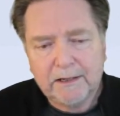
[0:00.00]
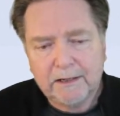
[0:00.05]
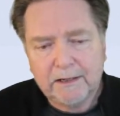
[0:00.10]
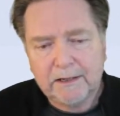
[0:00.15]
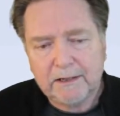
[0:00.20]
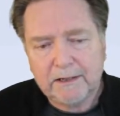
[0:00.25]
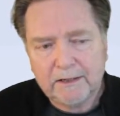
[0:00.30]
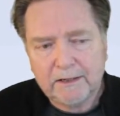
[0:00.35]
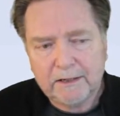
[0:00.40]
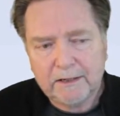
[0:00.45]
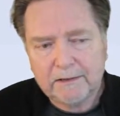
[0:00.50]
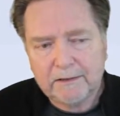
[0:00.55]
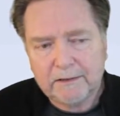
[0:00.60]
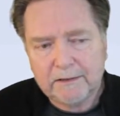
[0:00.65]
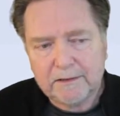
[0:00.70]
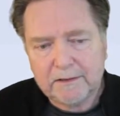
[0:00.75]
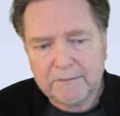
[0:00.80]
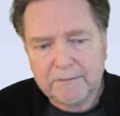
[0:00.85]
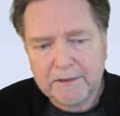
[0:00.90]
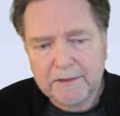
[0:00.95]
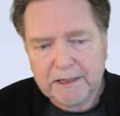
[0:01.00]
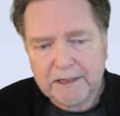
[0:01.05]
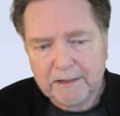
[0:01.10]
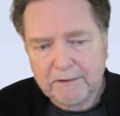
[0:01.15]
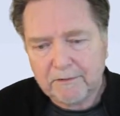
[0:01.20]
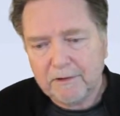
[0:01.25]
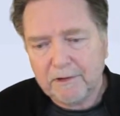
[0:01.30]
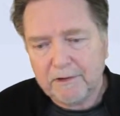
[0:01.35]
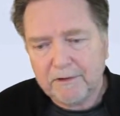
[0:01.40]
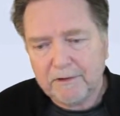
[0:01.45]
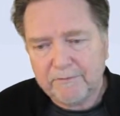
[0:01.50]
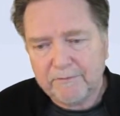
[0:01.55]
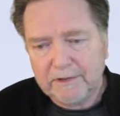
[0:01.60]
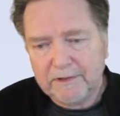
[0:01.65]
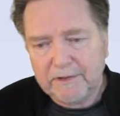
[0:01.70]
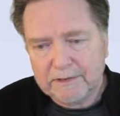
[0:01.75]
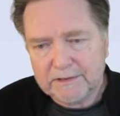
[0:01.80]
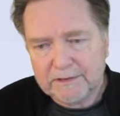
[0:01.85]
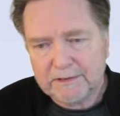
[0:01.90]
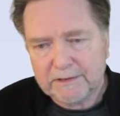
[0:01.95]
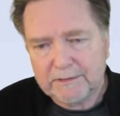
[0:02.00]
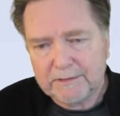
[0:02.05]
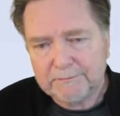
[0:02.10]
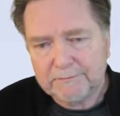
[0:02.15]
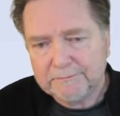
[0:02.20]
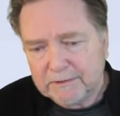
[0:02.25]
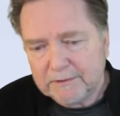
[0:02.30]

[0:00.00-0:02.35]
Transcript: and I think that the power of this,